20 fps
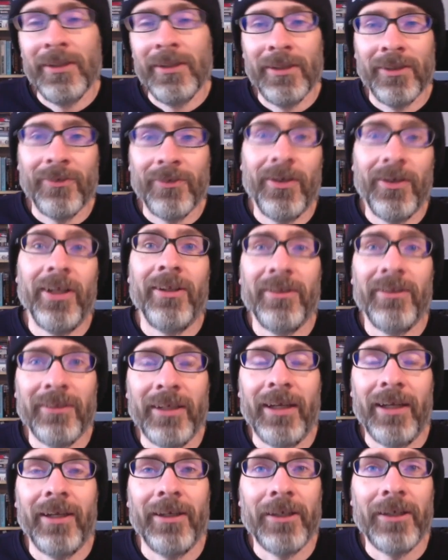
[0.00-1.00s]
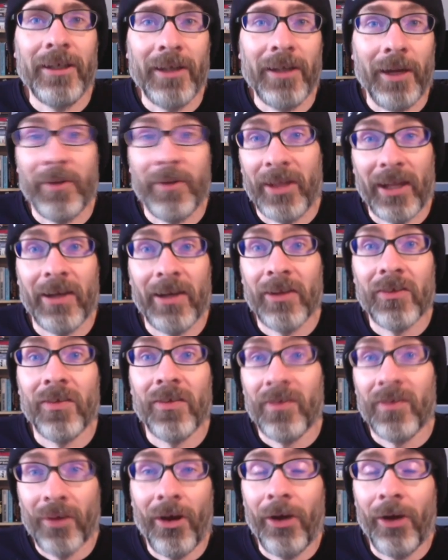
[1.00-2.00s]
well, hey, I mean, that
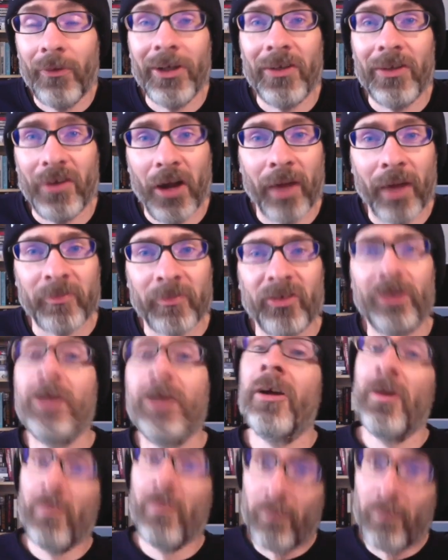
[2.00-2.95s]
is always an option.